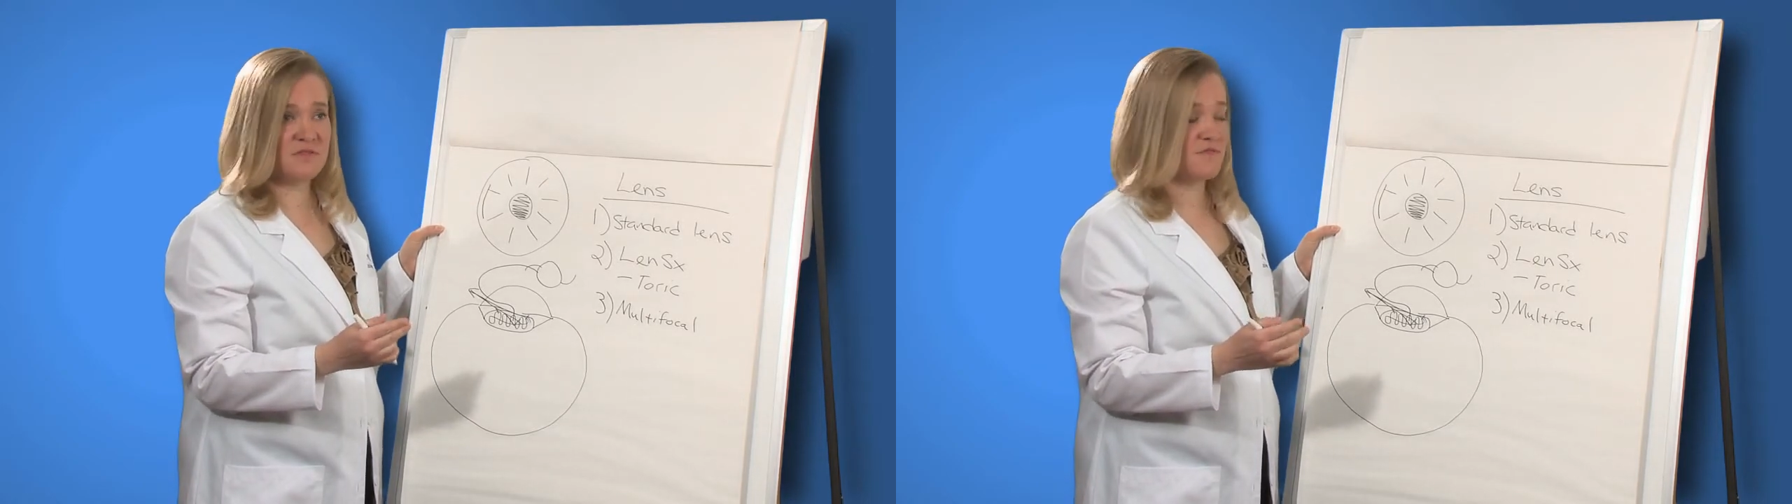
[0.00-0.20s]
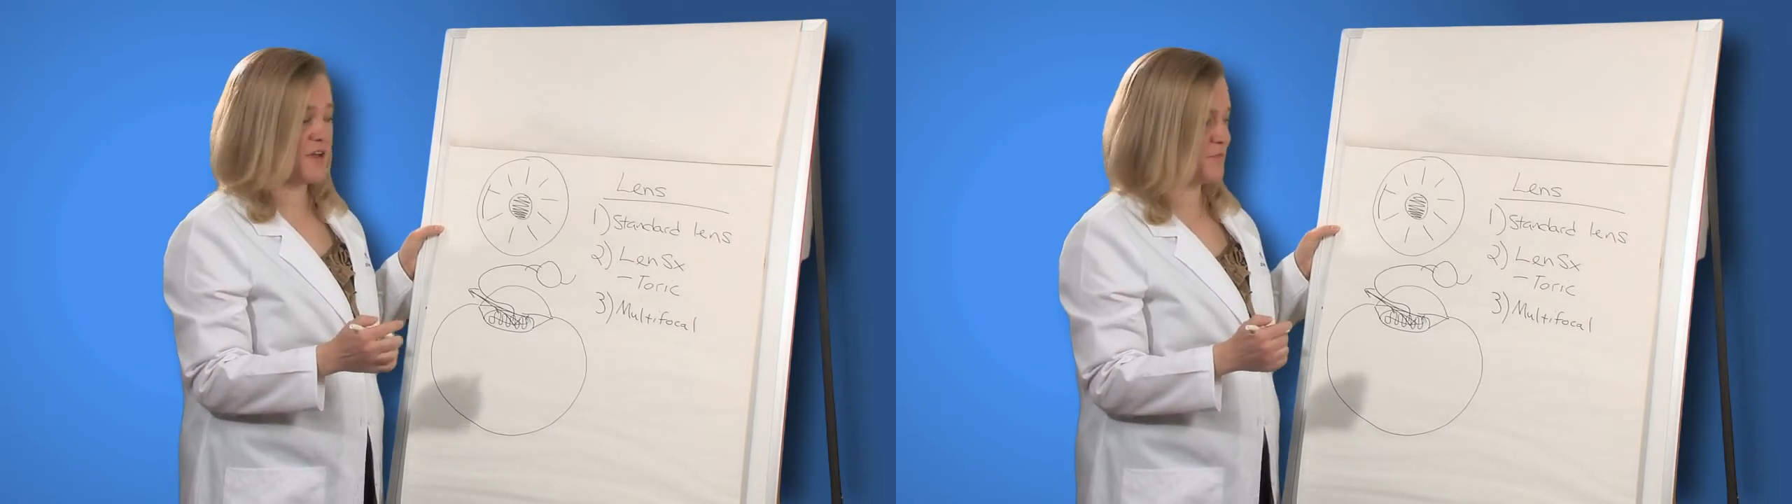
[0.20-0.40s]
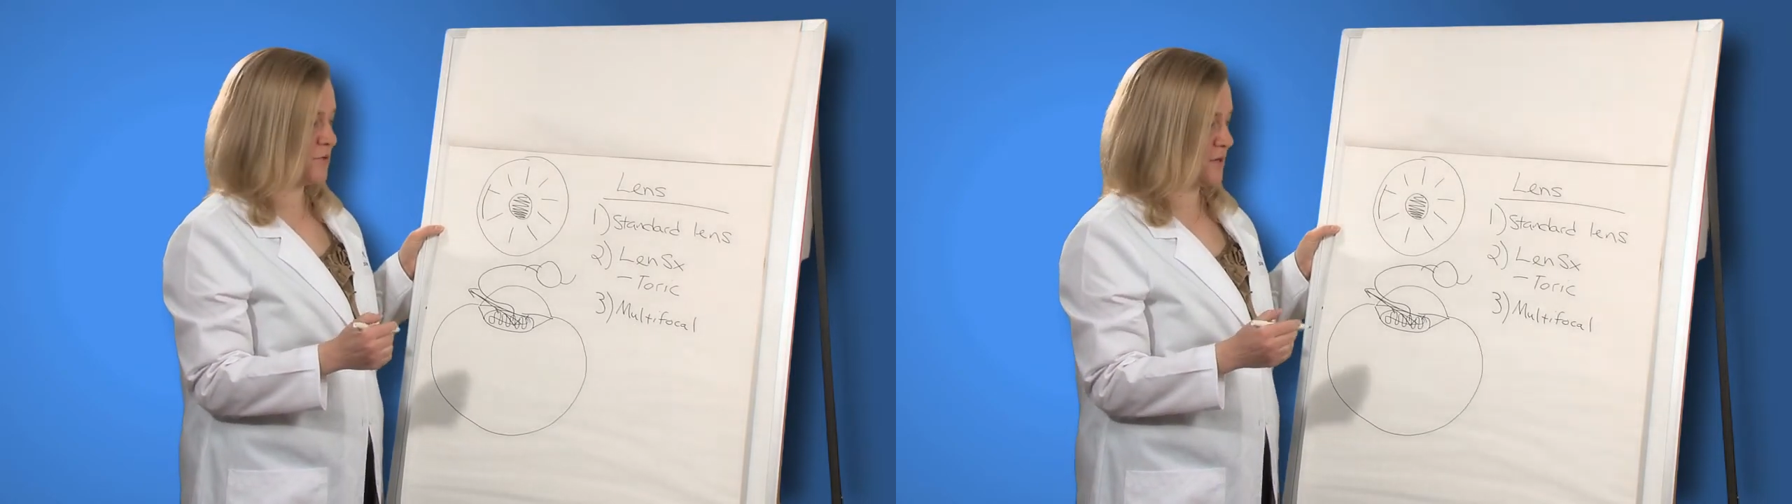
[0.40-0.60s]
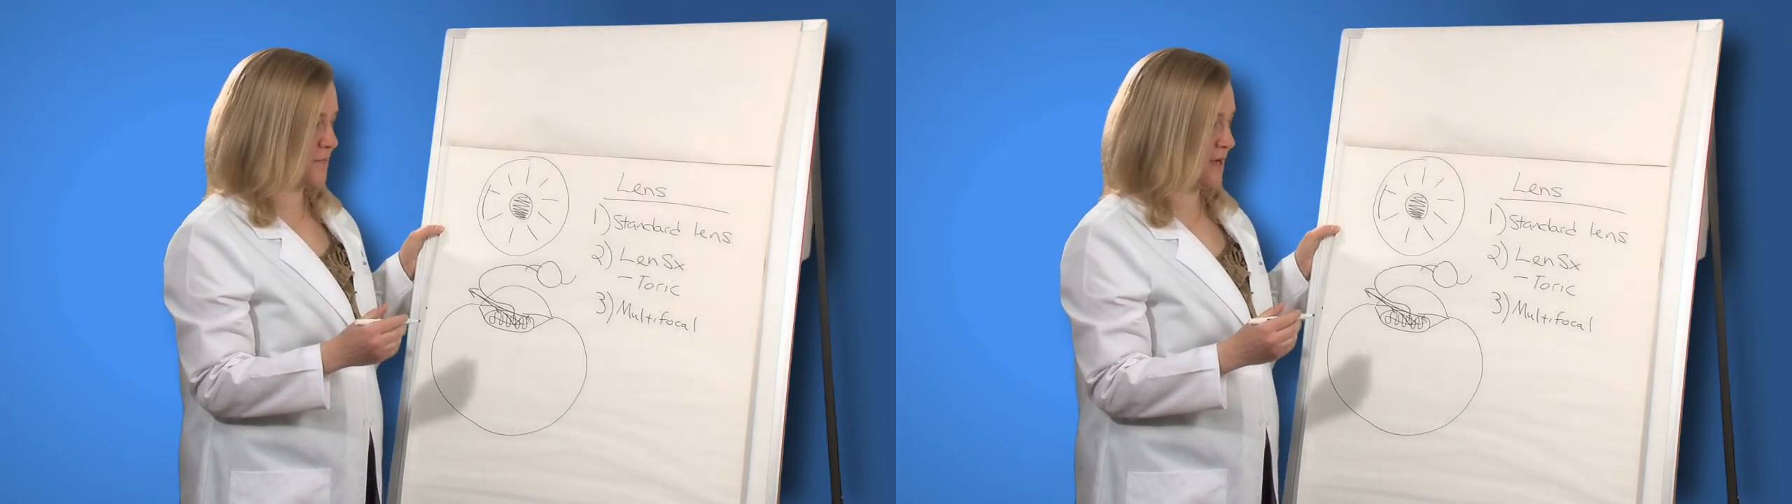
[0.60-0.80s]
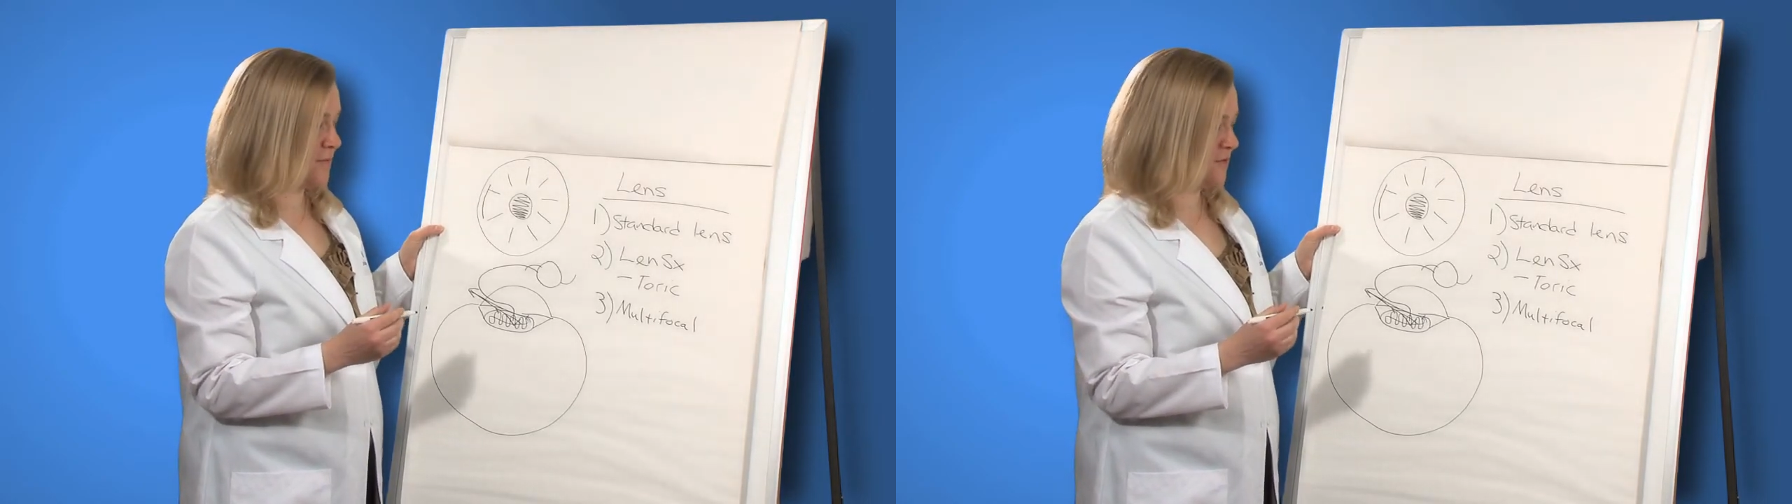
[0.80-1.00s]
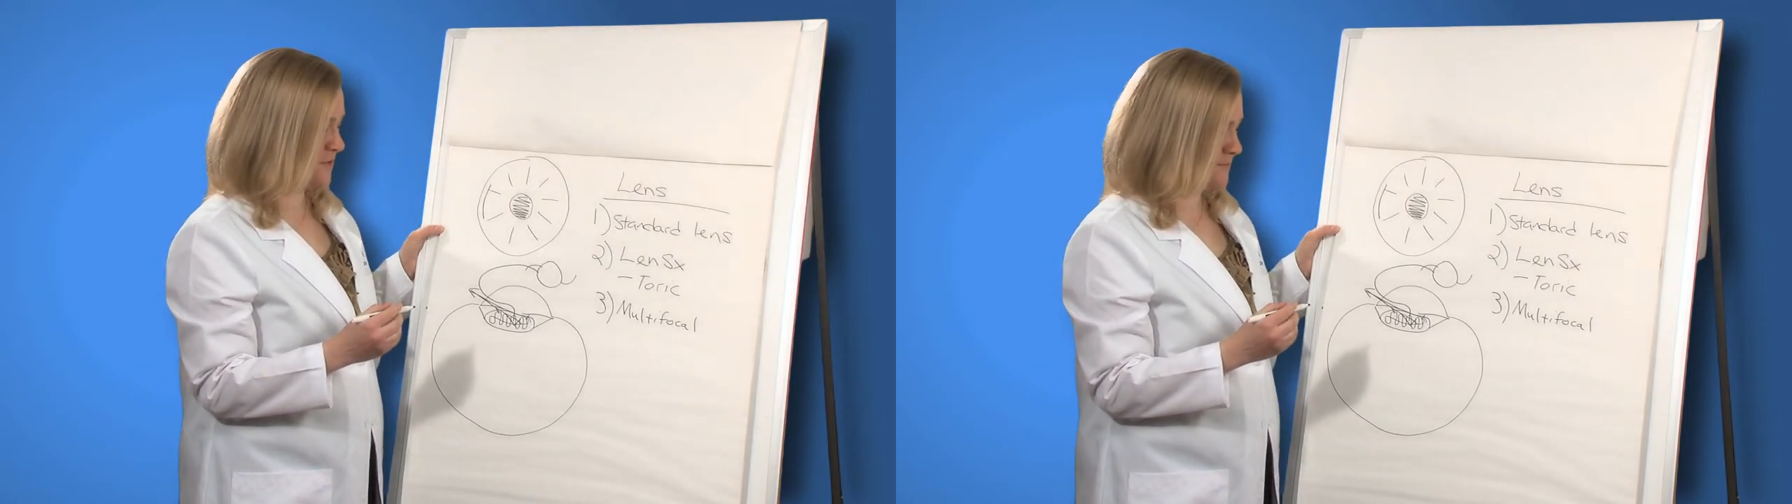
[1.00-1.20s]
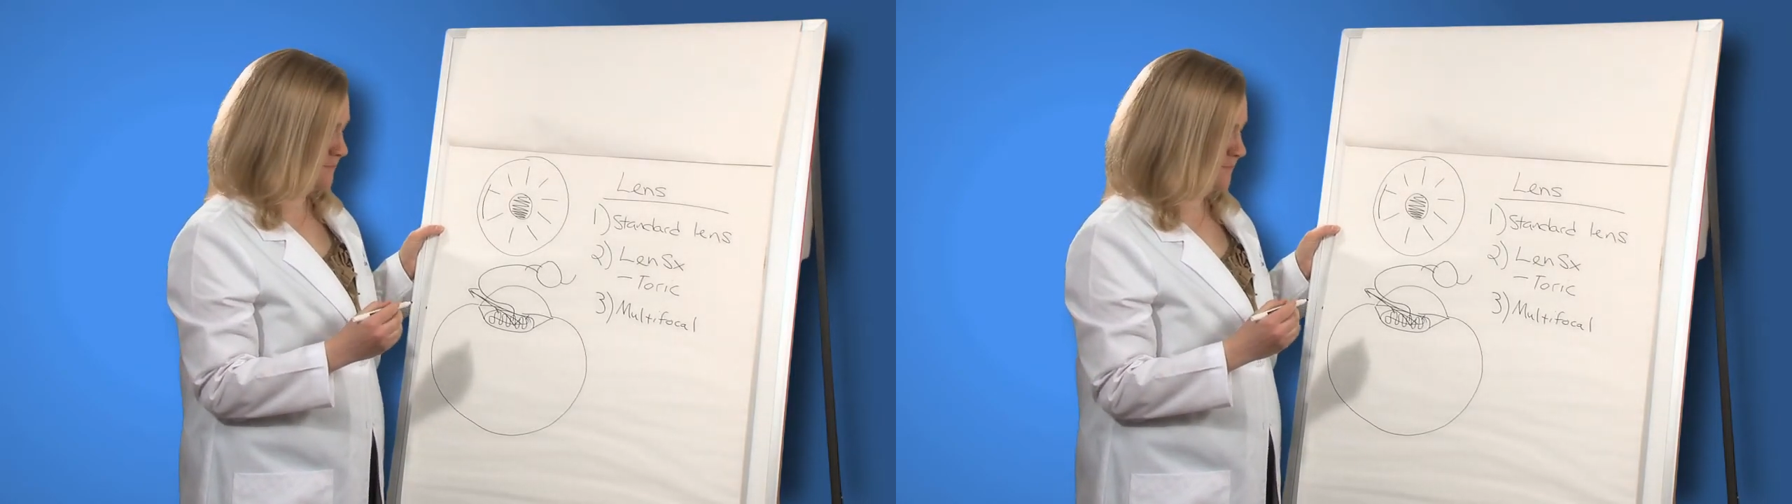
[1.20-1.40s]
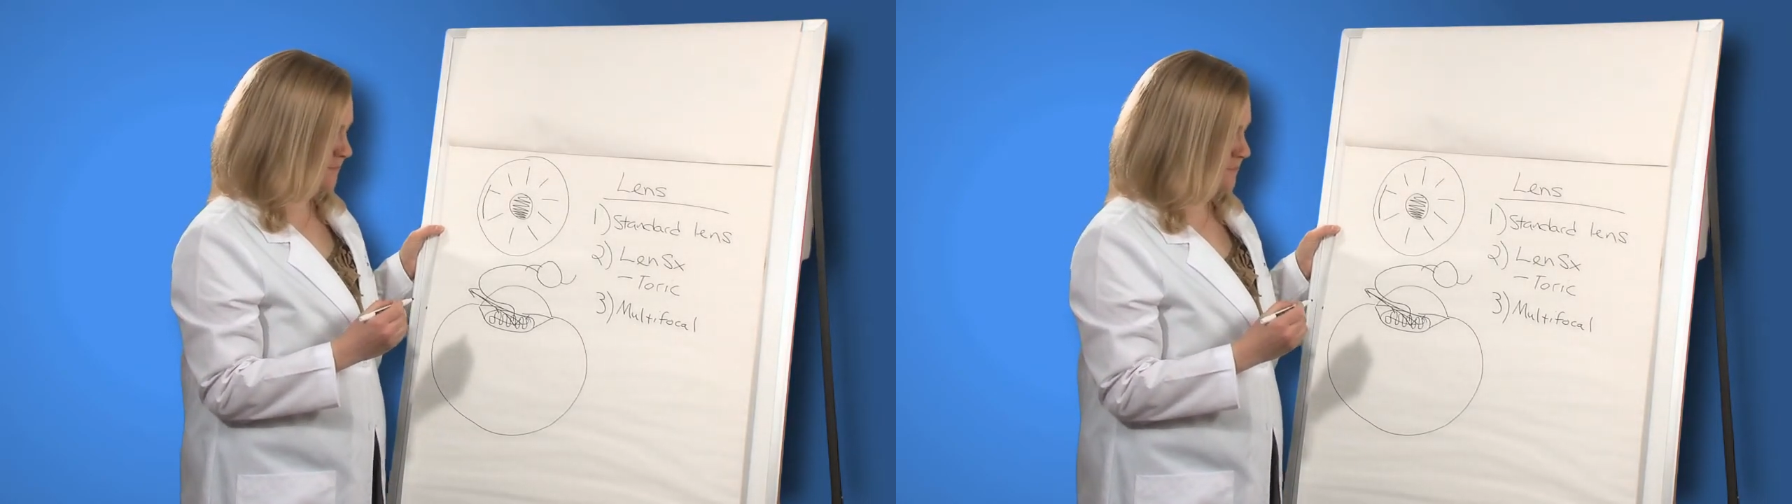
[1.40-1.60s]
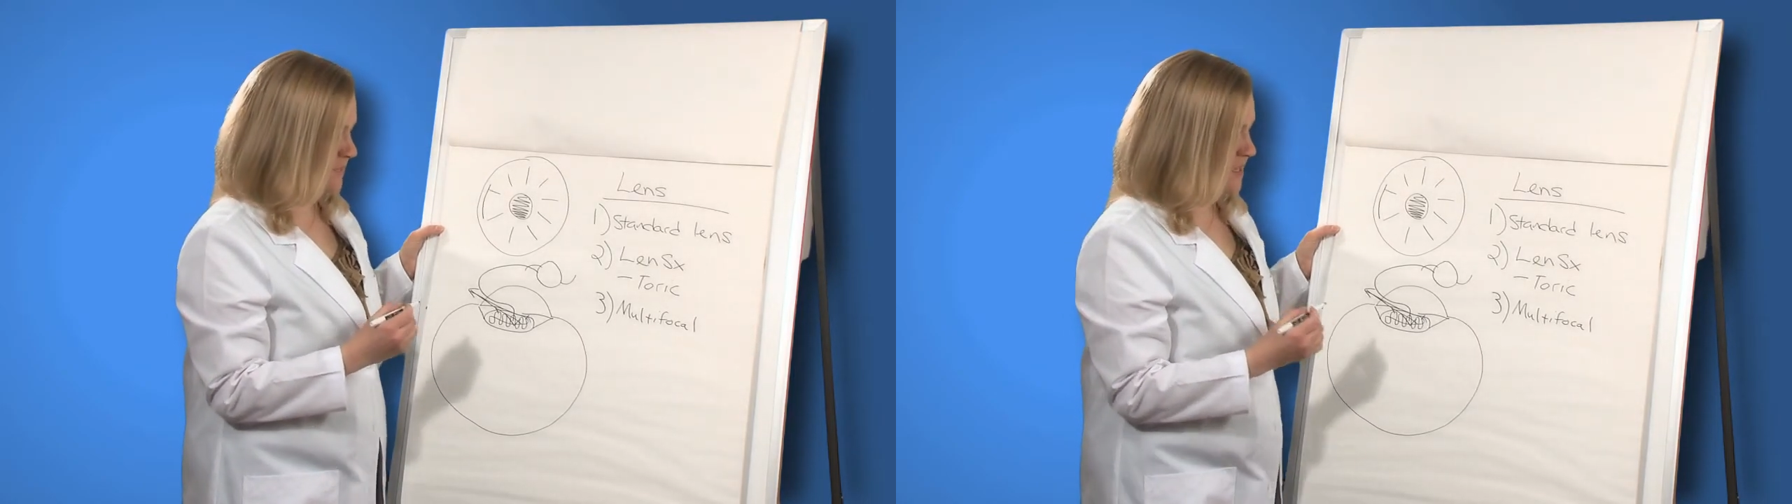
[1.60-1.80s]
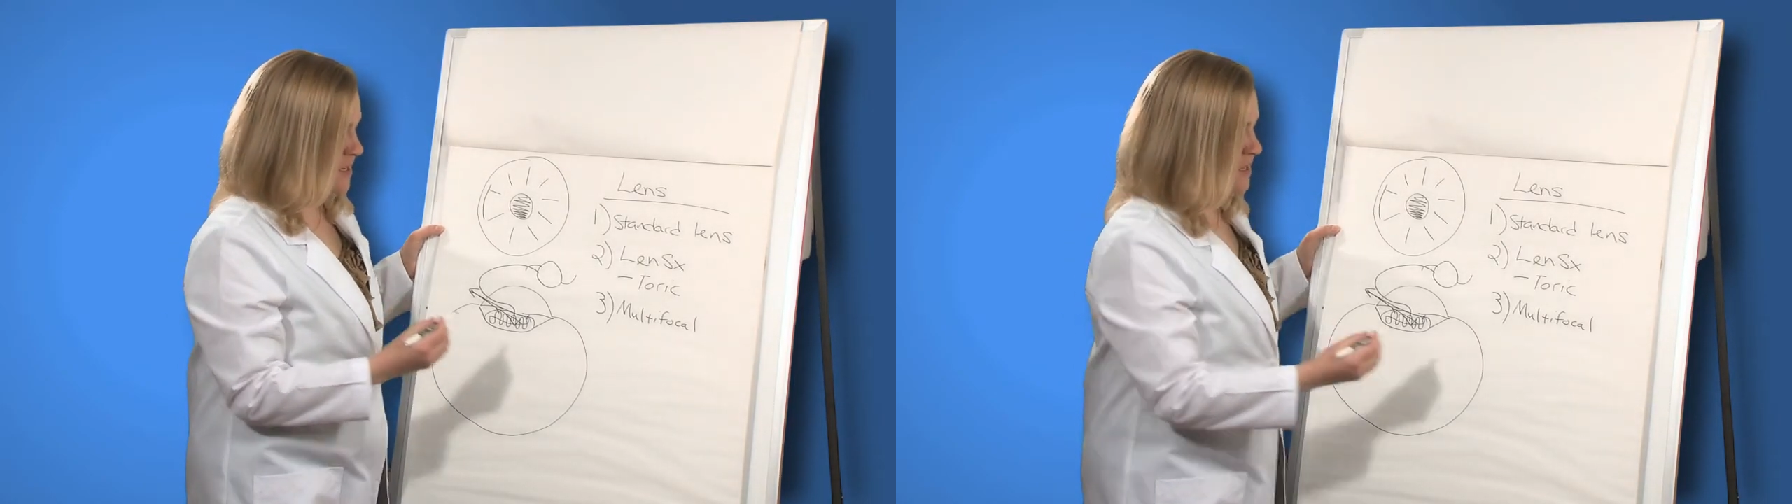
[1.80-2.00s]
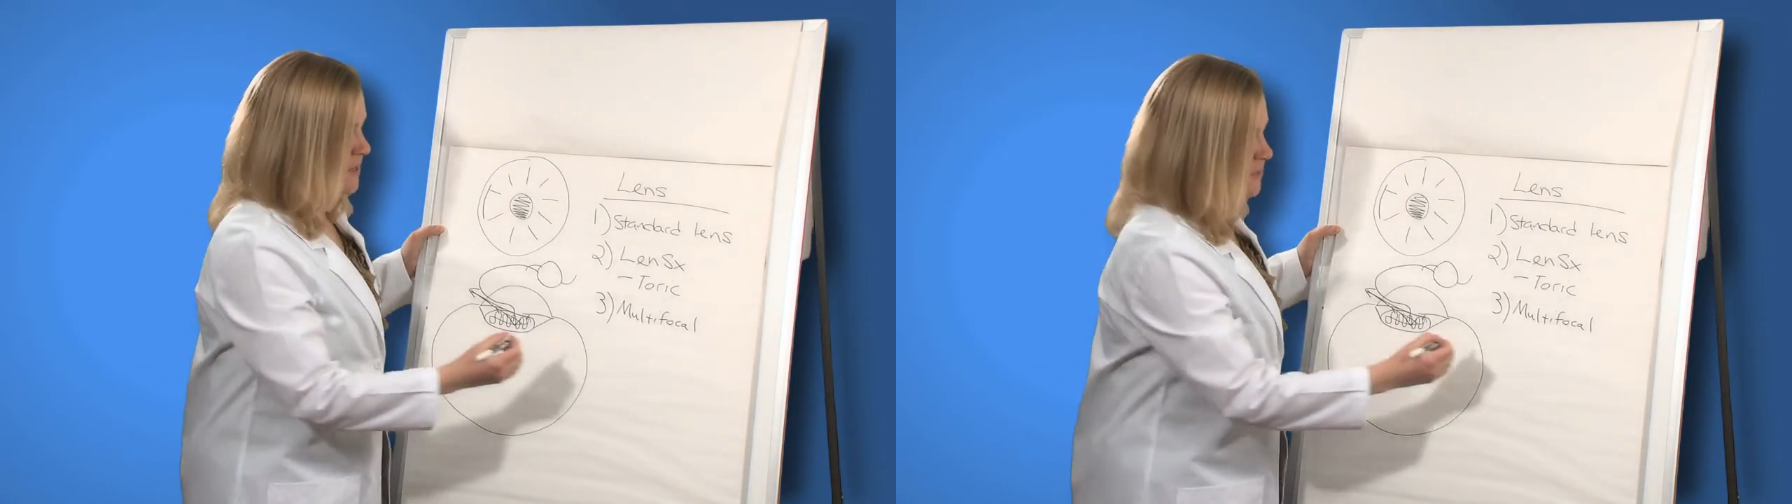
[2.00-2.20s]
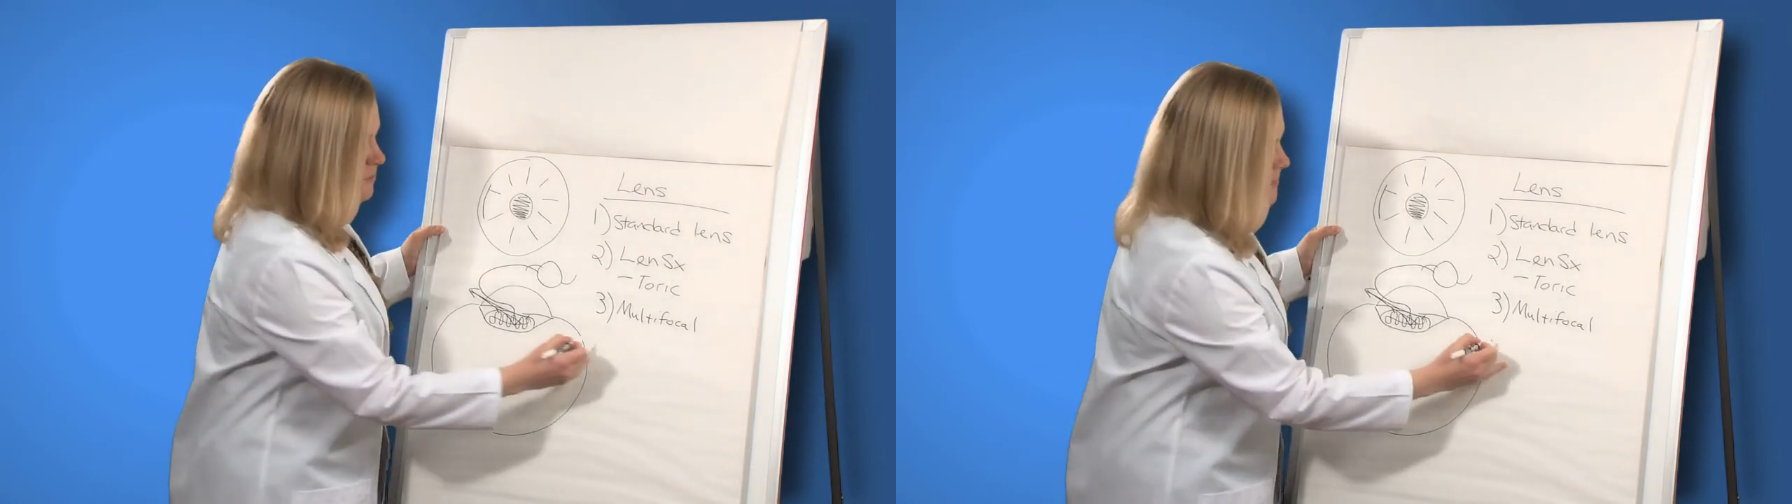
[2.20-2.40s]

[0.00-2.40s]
and fine print Bibles. The